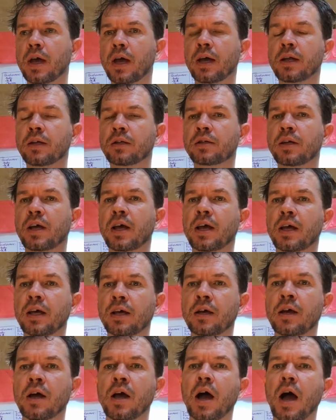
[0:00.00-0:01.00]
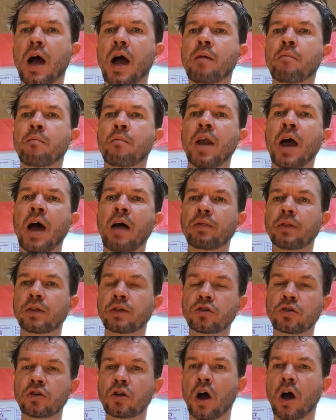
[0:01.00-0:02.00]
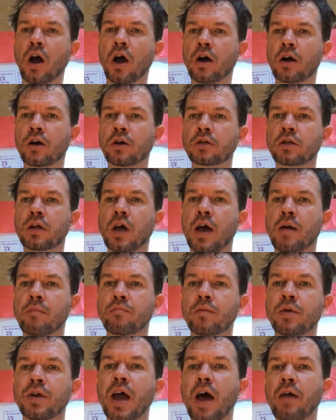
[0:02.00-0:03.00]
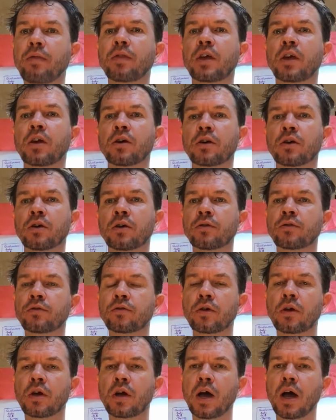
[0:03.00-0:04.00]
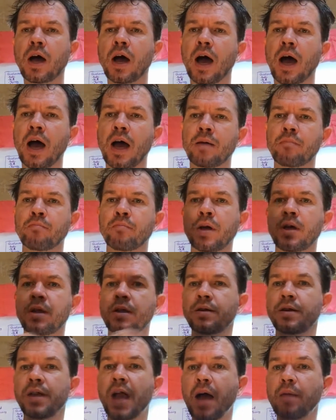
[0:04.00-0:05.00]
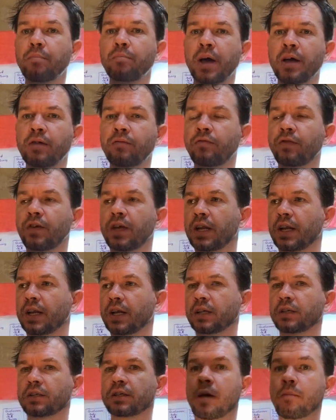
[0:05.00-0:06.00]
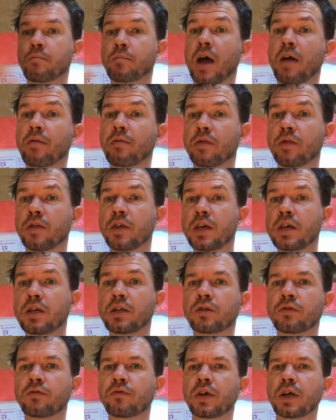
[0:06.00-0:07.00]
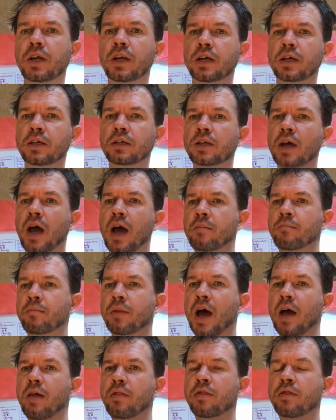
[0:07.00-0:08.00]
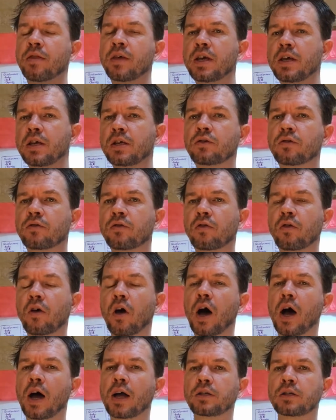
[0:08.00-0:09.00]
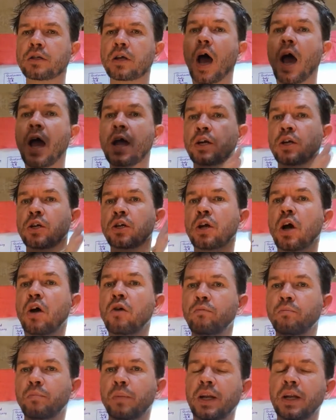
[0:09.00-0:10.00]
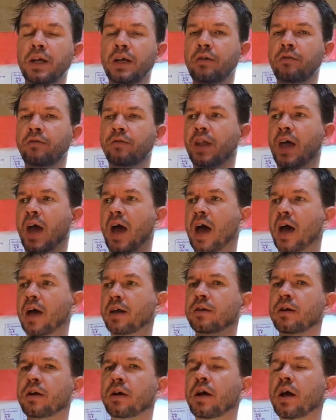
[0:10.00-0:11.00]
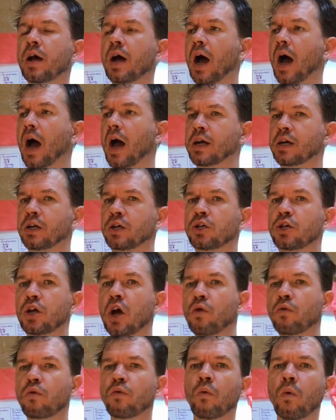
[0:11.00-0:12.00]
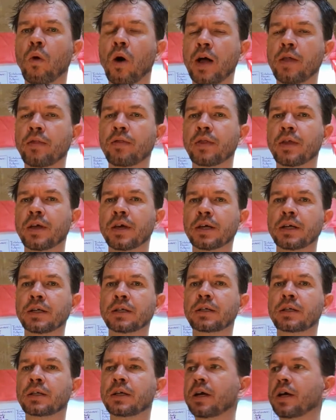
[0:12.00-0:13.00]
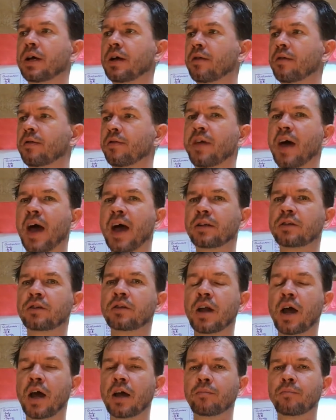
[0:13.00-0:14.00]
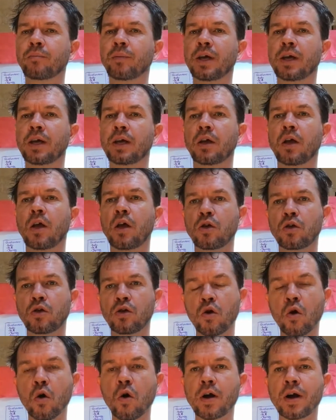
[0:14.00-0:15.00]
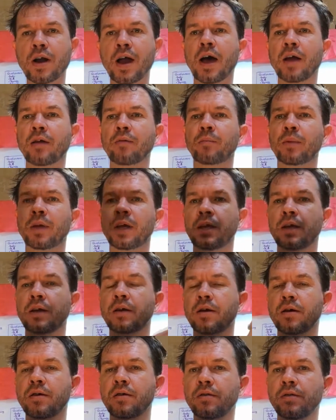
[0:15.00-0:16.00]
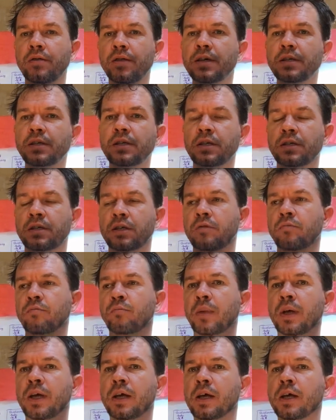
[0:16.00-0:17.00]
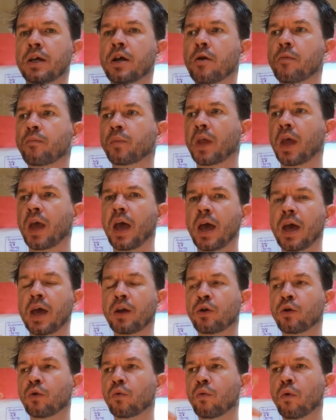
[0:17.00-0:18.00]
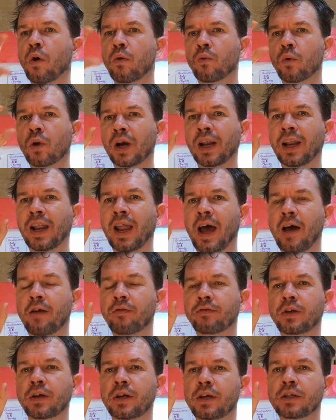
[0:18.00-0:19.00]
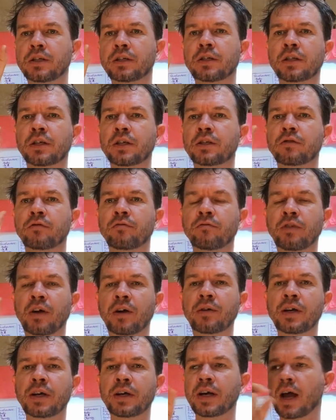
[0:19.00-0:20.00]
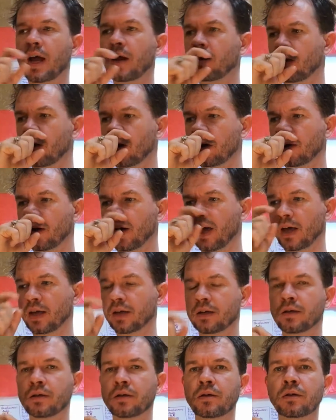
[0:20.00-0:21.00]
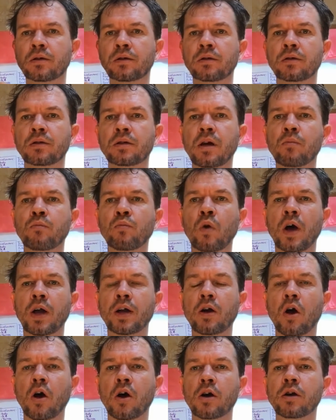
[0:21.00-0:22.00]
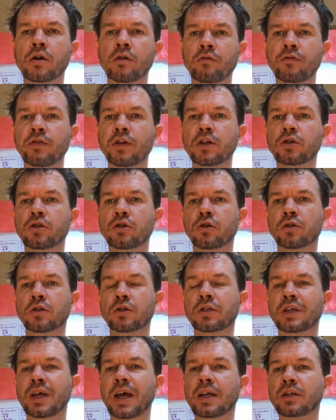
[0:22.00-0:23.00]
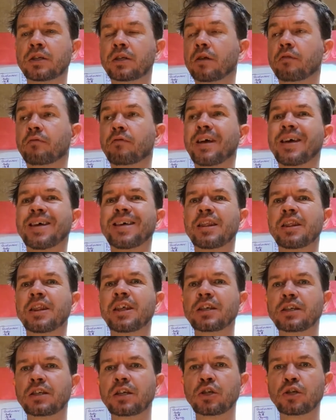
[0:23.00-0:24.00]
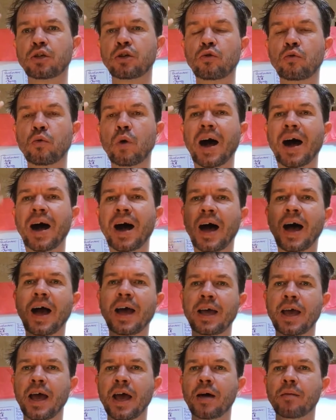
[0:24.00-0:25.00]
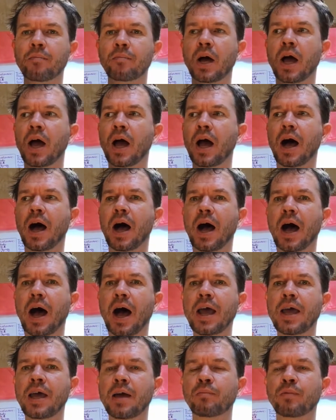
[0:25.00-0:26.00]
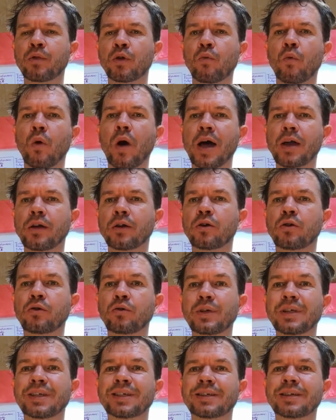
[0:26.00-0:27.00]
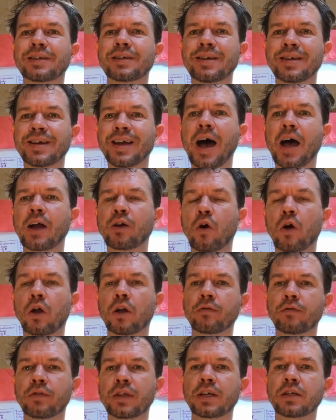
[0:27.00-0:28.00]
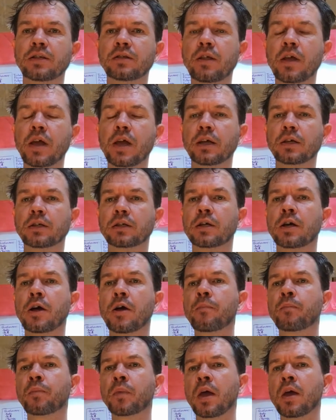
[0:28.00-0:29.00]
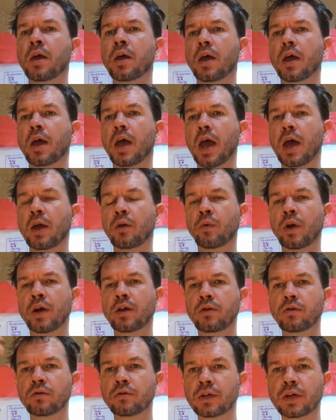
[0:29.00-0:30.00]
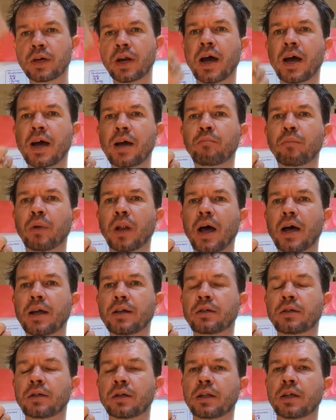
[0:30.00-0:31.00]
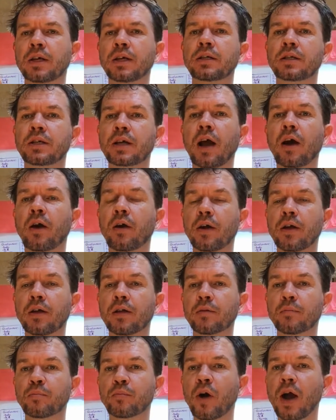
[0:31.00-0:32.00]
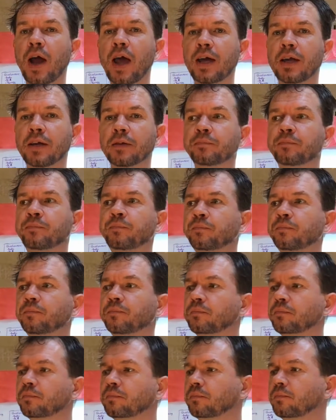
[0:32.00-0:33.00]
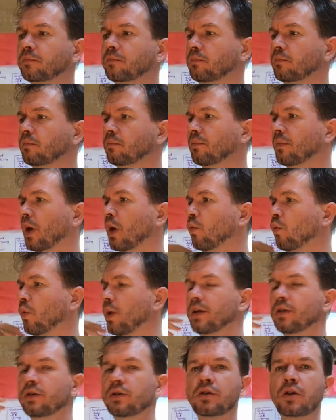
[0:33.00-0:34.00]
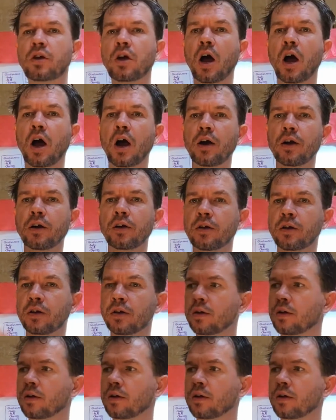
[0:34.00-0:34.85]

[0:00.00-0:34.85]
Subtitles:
and saying, I'm not the stars, I'm not the earth, I'm not my feelings, I'm not these feelings, I'm not these thoughts, I don't believe that, I don't want this, that's not me, you're not me, this isn't me. And what we're left is this very narrow and somewhat artificial sense of this is who I am. I am the one who is not all of these things. And when you deny blood to this area of the brain, we start